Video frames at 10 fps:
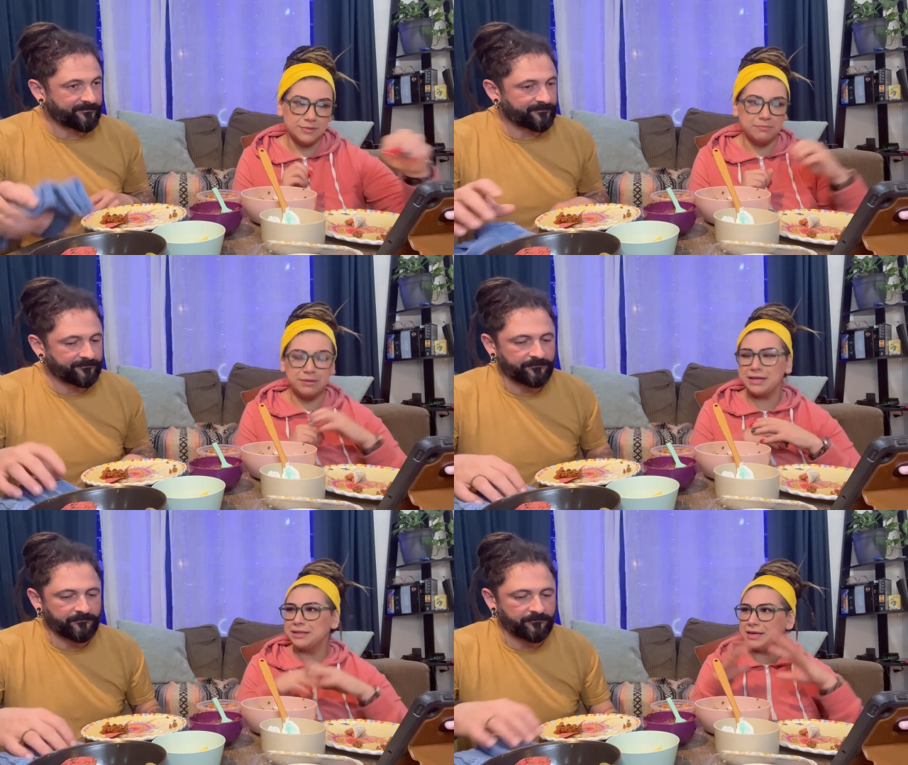
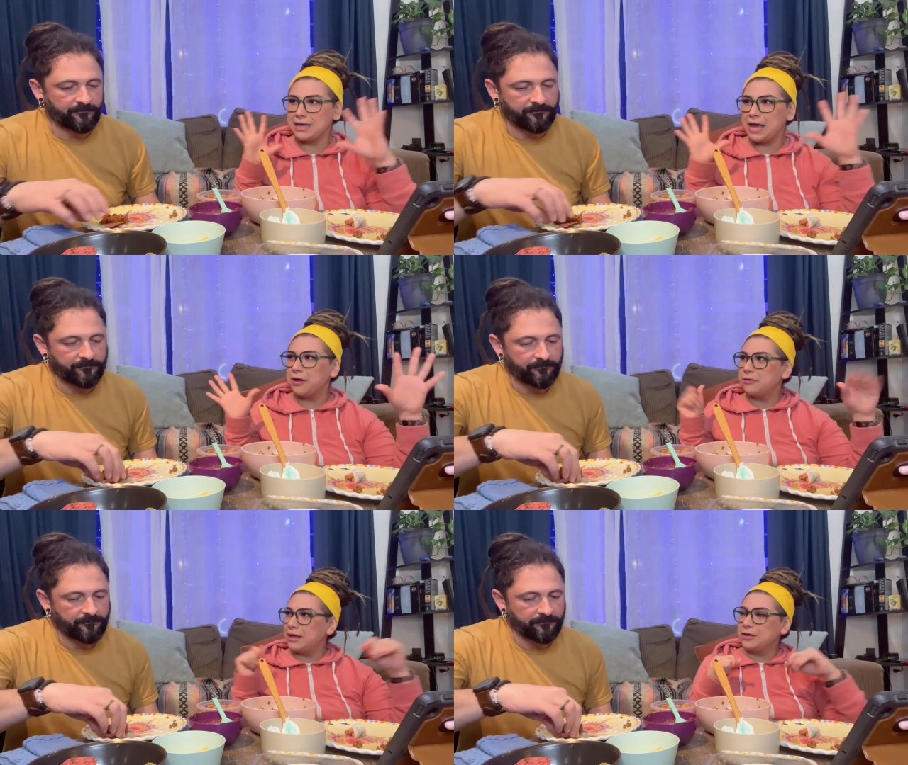Speaker 1: But I like
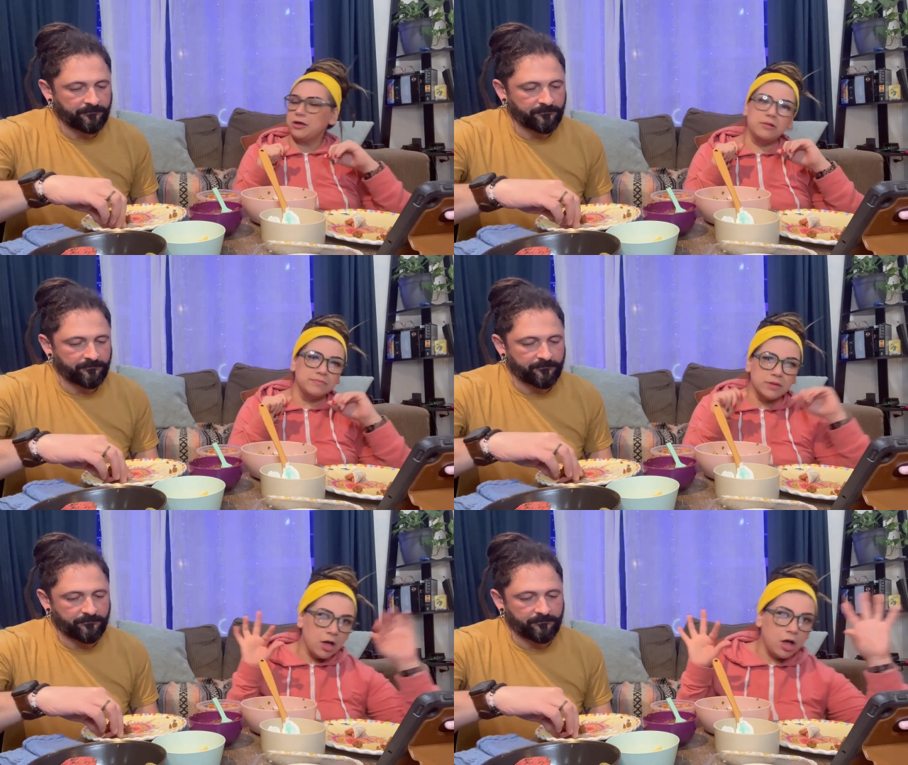how like
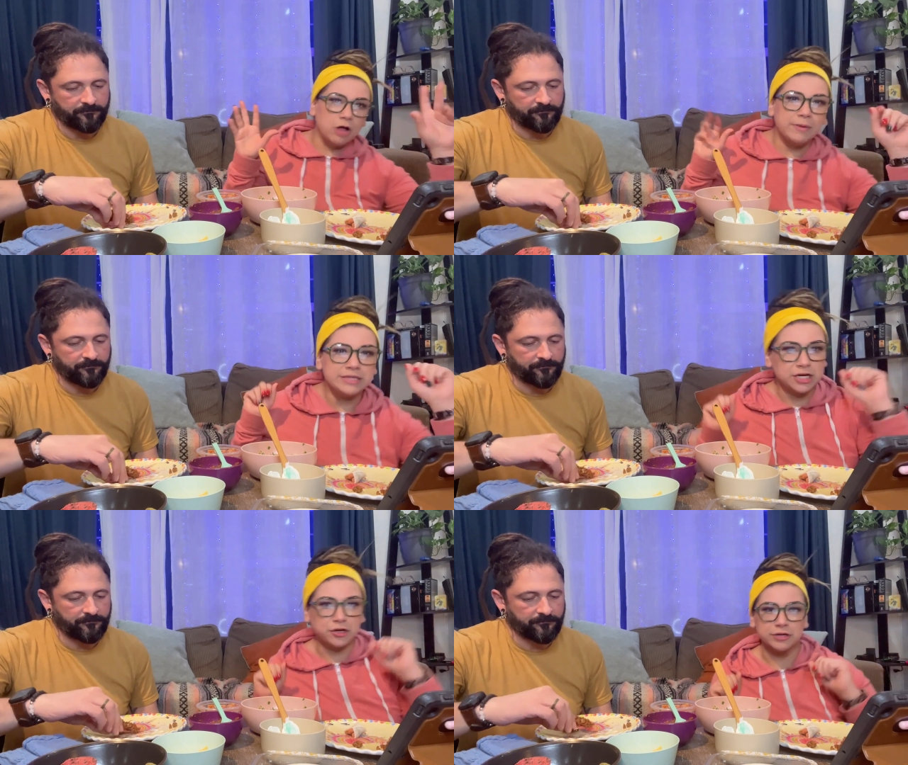all my
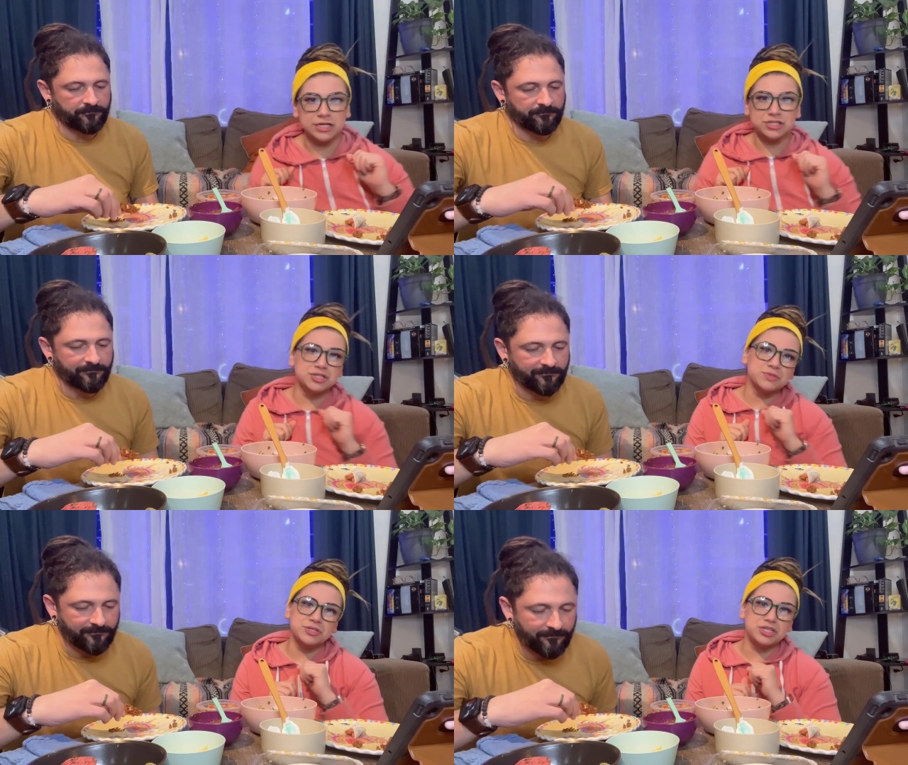
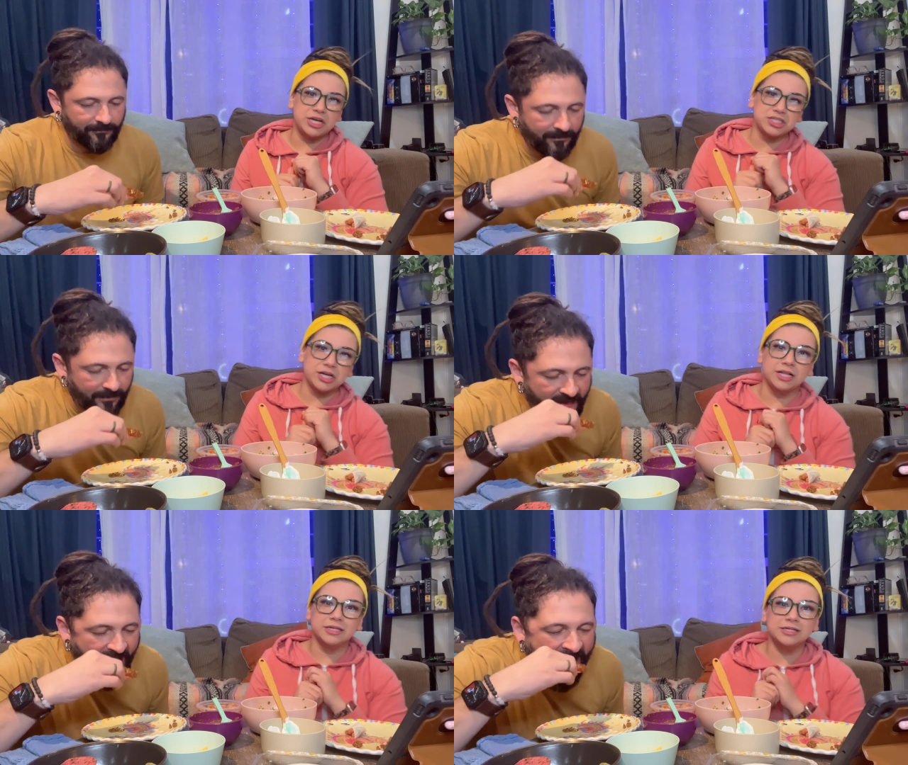decorations would change
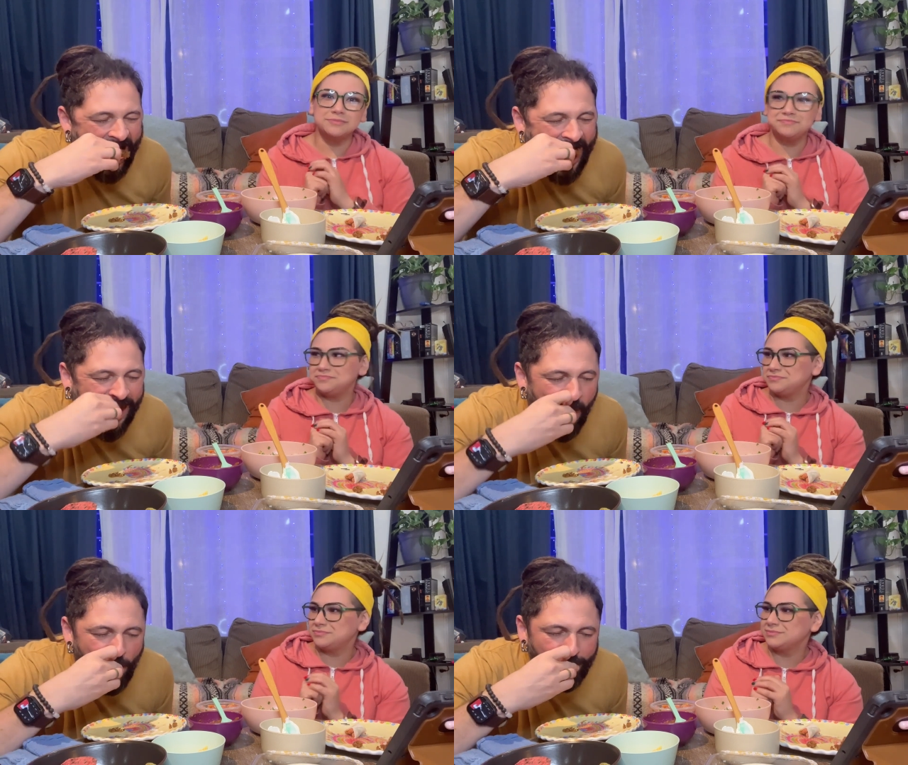color,
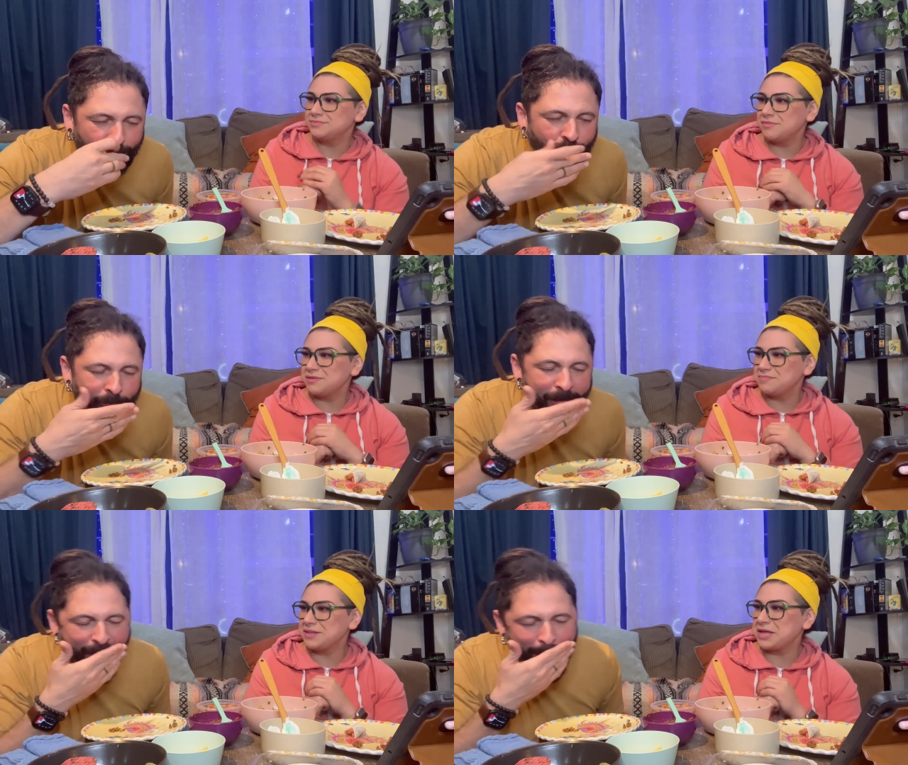
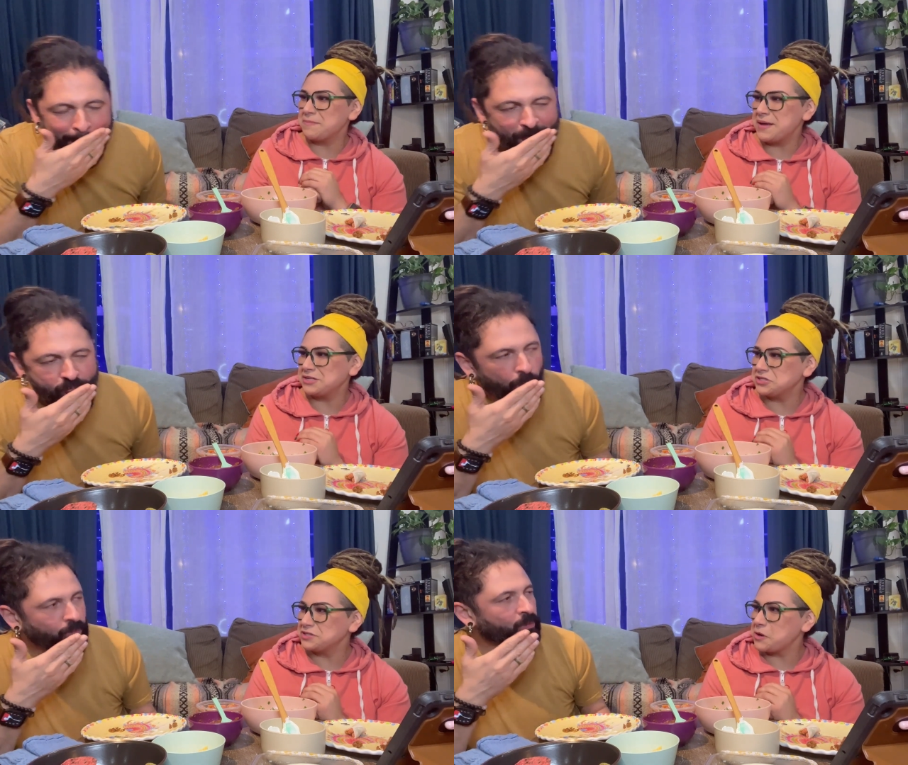be like
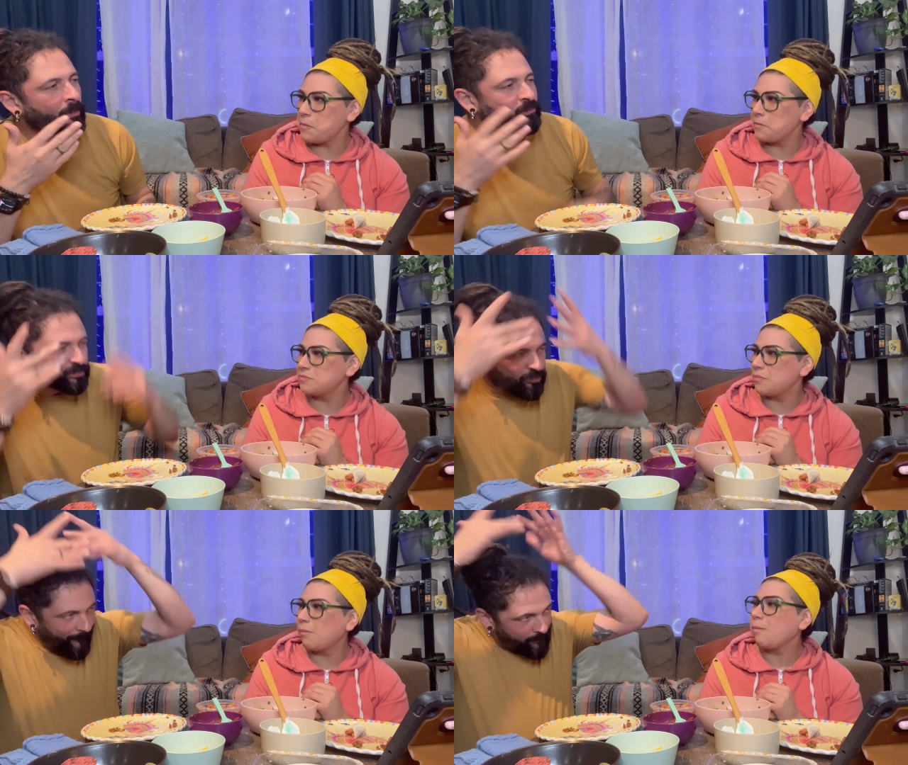magic.
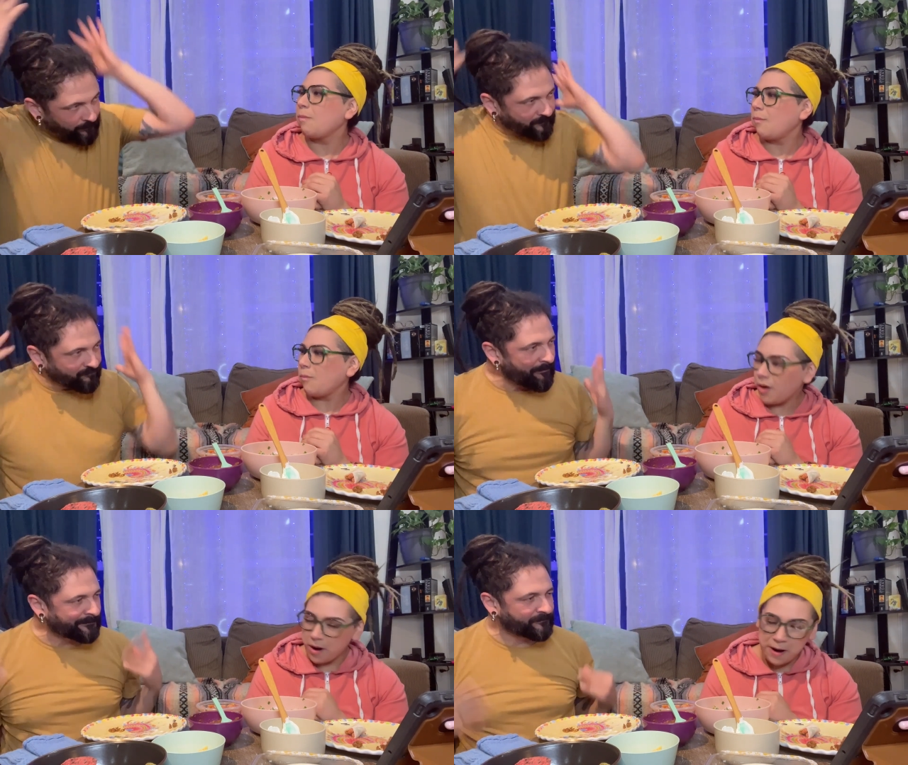
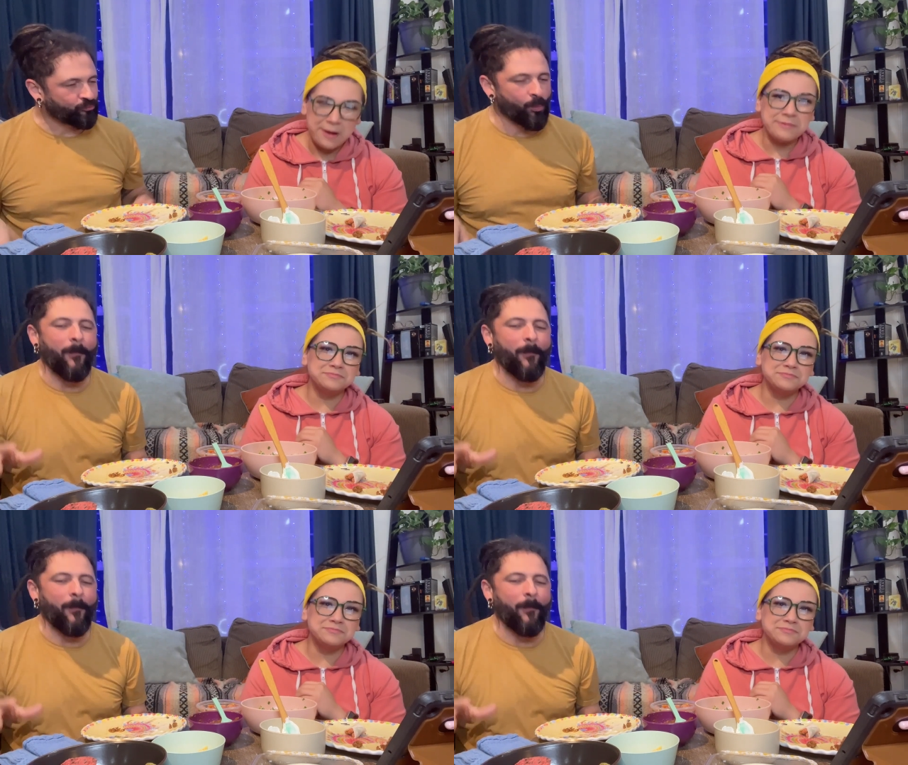Uh huh.